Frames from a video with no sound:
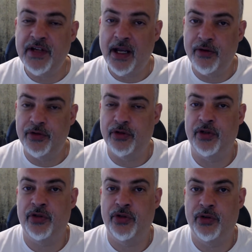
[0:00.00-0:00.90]

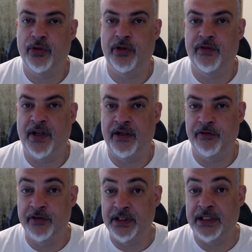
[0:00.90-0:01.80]
counterintuitive and
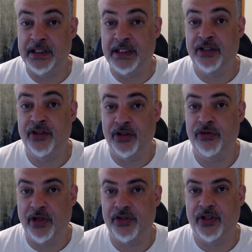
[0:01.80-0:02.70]
really needs
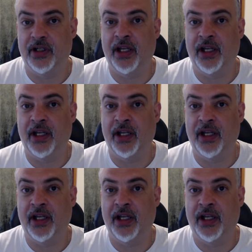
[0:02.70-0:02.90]
addressing.